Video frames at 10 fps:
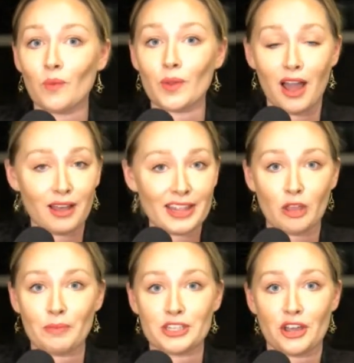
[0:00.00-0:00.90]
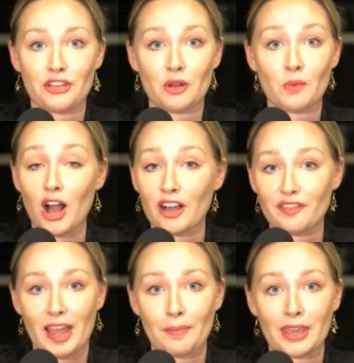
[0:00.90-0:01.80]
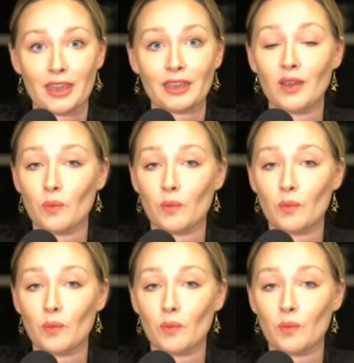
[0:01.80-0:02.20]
We all help each other. We're all family.